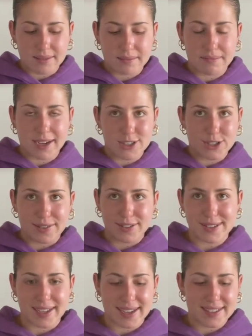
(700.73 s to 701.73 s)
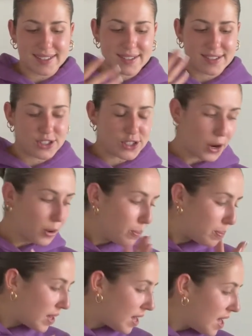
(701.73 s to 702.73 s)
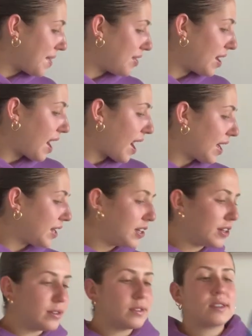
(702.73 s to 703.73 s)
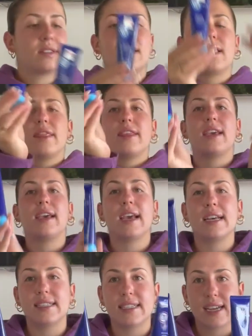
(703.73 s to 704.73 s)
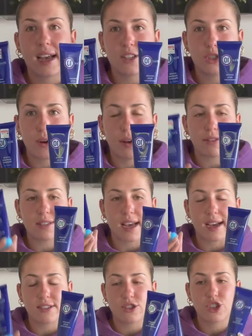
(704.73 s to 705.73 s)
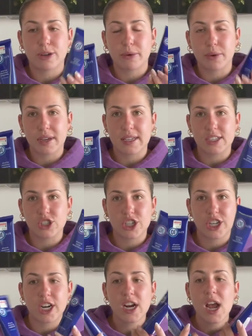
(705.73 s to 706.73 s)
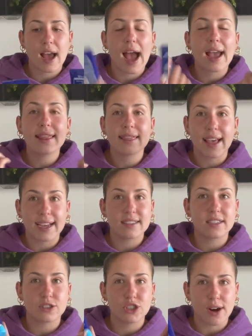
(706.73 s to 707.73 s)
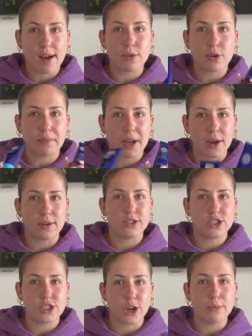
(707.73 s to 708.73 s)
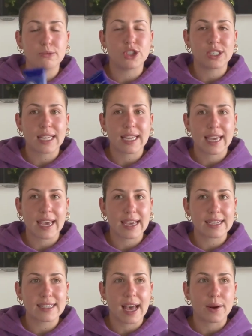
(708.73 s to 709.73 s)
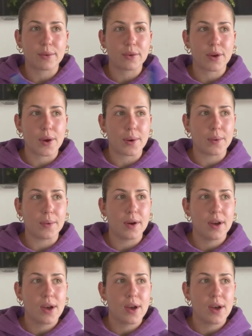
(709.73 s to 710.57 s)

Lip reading: my travel size soap. And then I used the It's a 10 travel size shampoo and conditioner. I like to travel with my own soap just in case I don't know